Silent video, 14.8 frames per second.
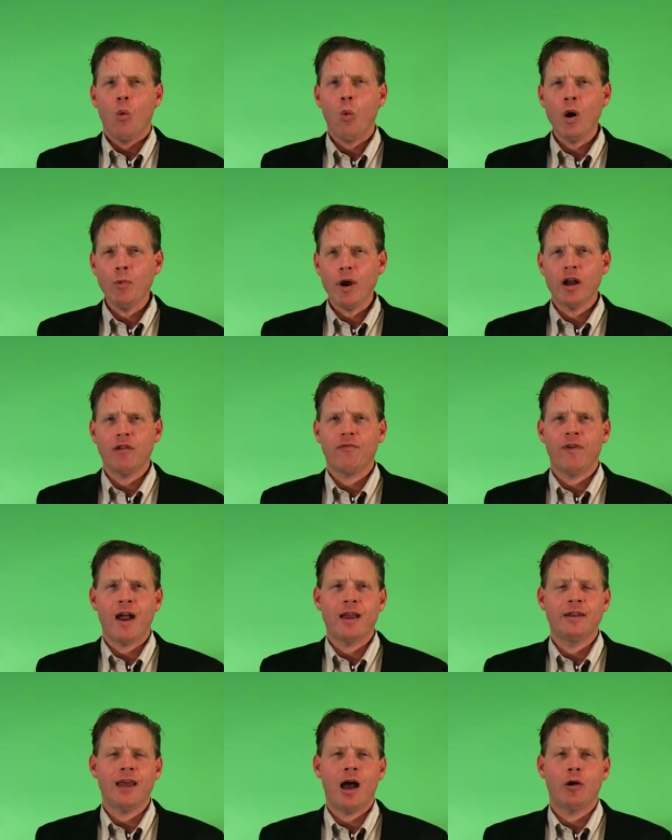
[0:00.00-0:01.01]
One way to
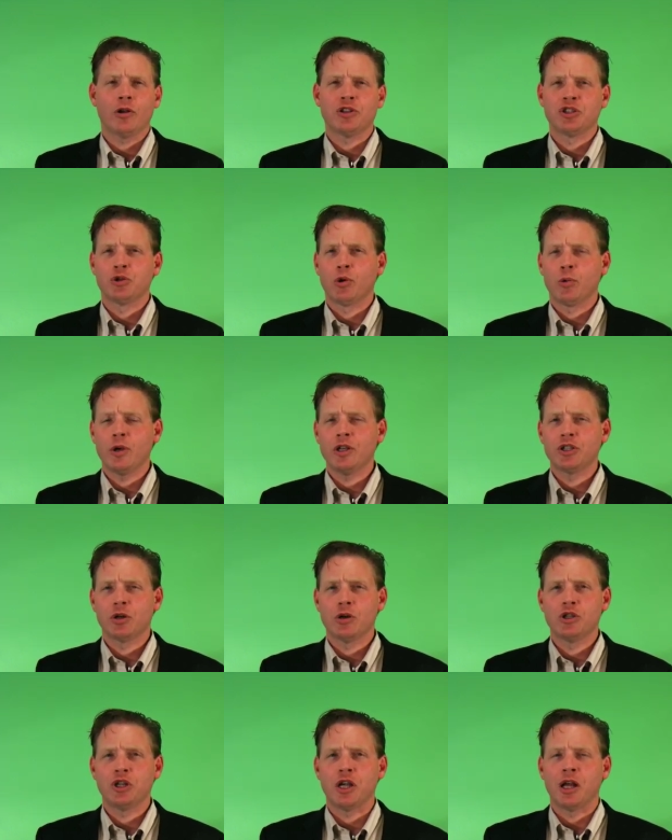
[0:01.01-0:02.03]
find out is through
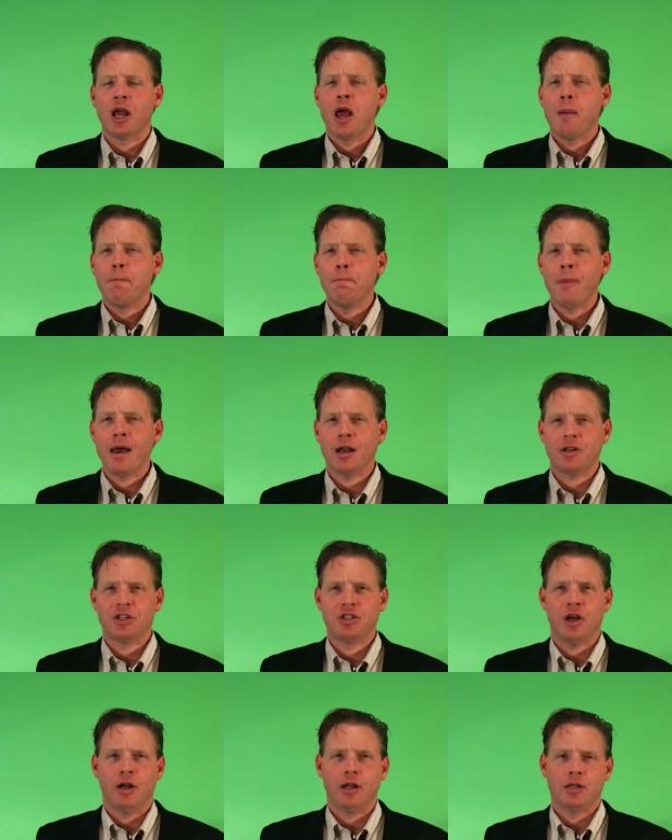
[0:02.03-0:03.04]
researching
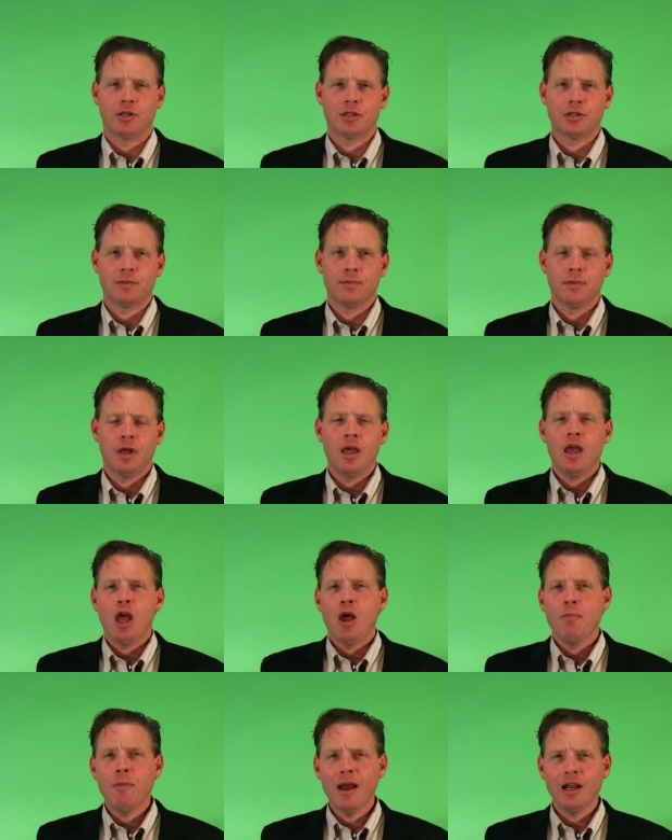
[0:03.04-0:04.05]
meta-studies.
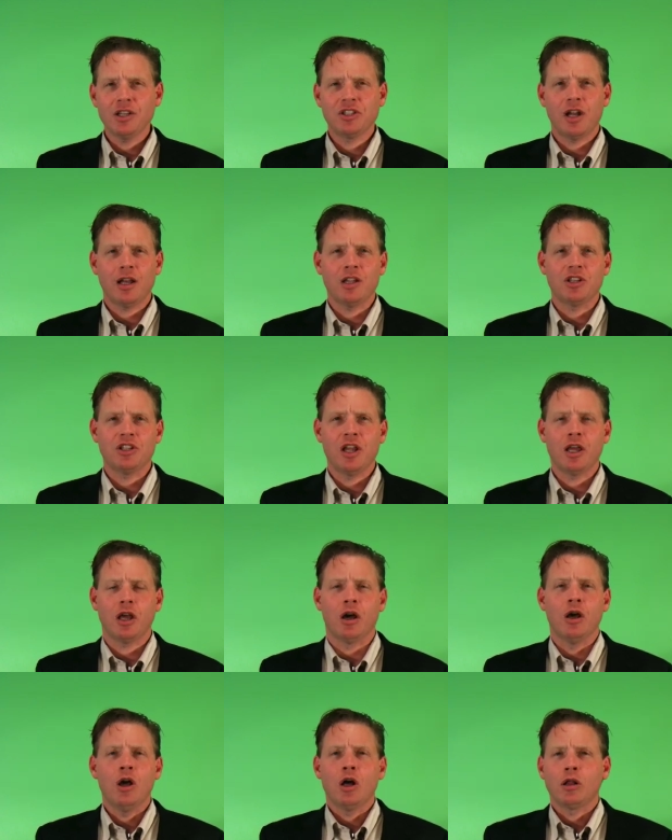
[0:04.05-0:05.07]
Meta-studies
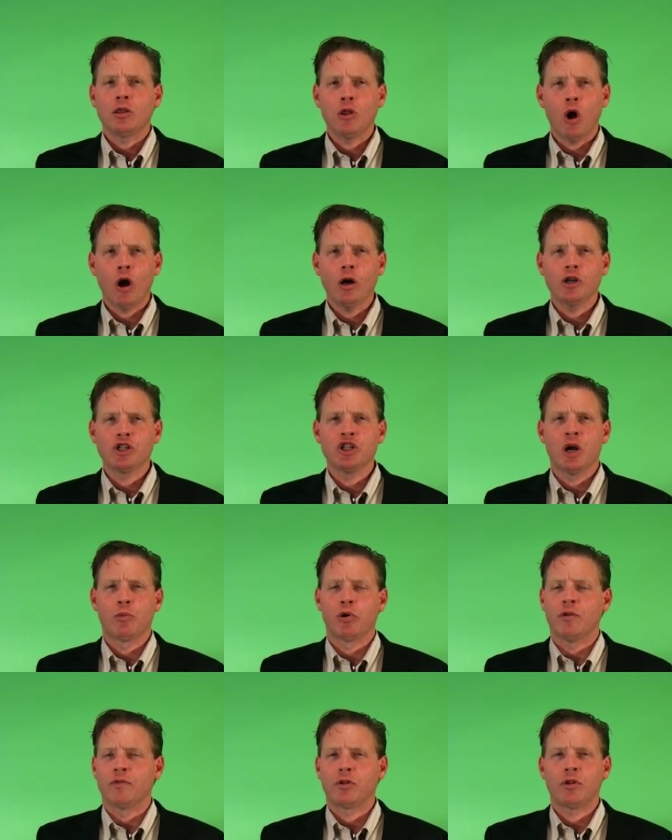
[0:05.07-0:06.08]
take a large
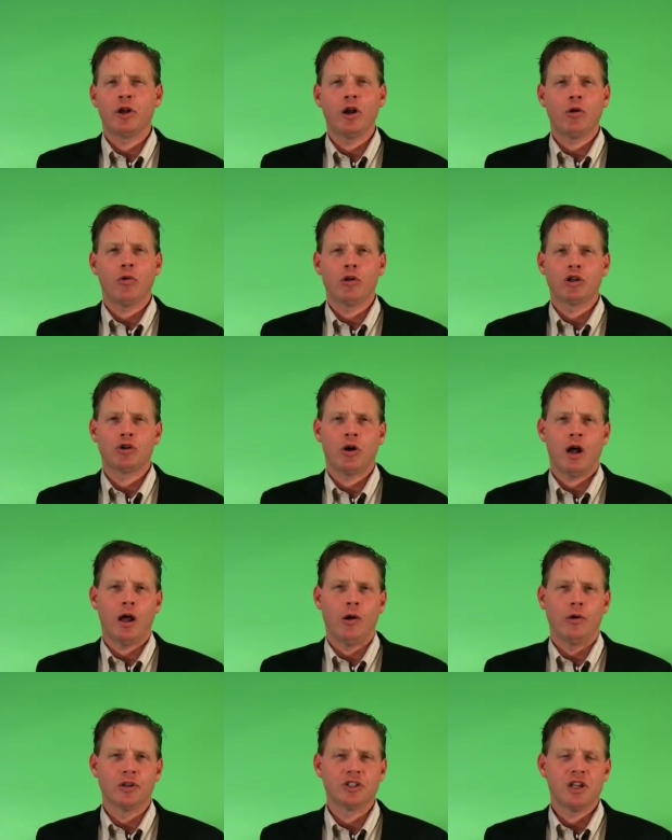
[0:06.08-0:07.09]
number of clinical
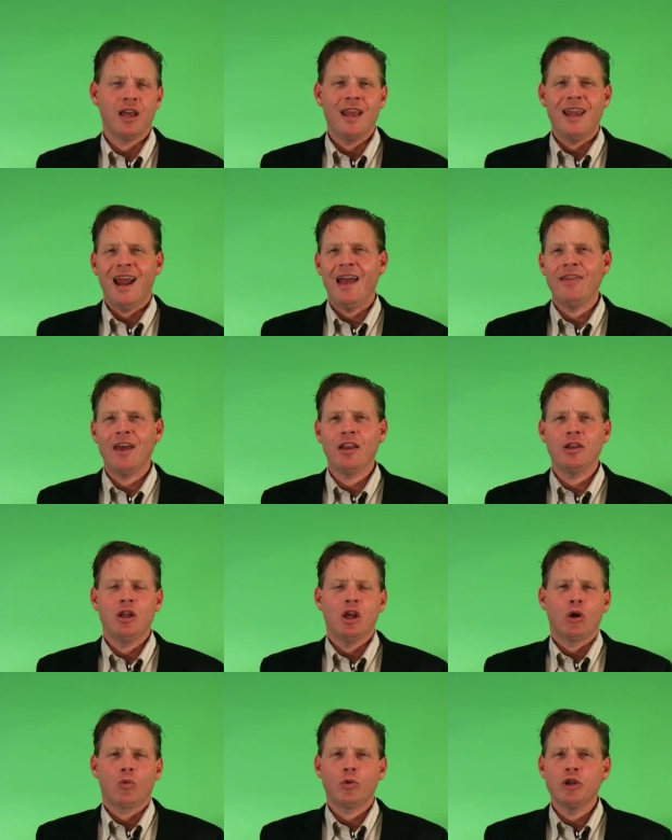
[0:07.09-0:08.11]
trials and then
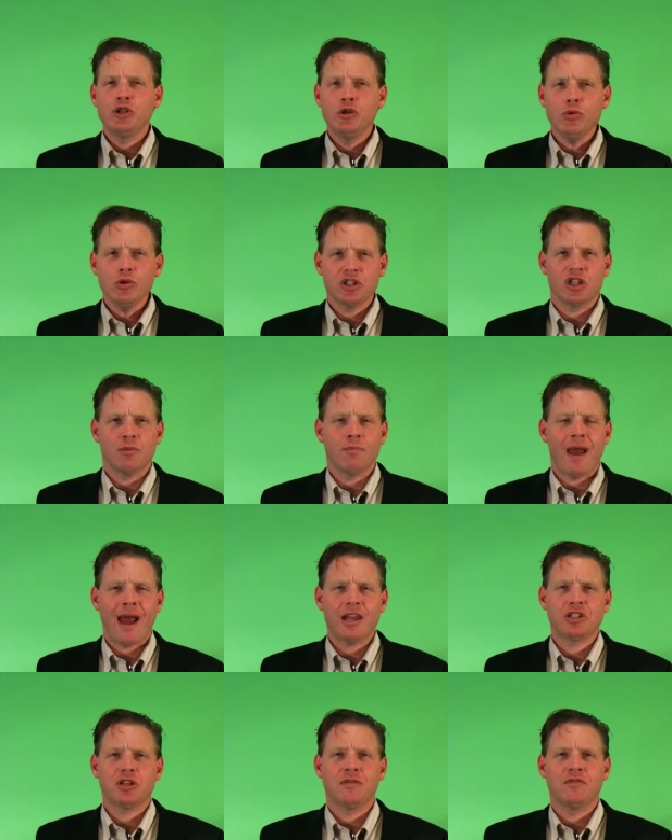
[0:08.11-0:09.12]
reduce the
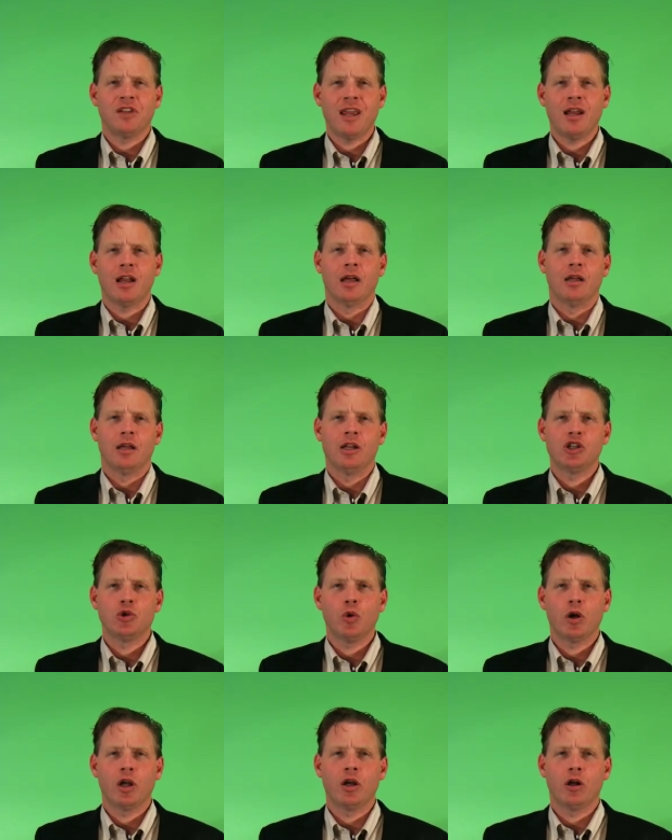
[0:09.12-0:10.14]
massive data
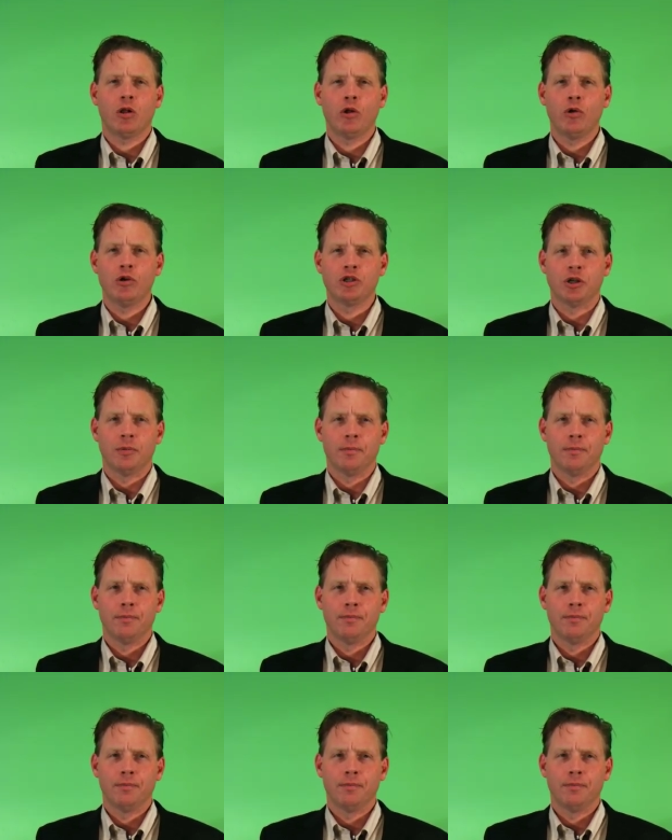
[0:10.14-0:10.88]
into a conclusion.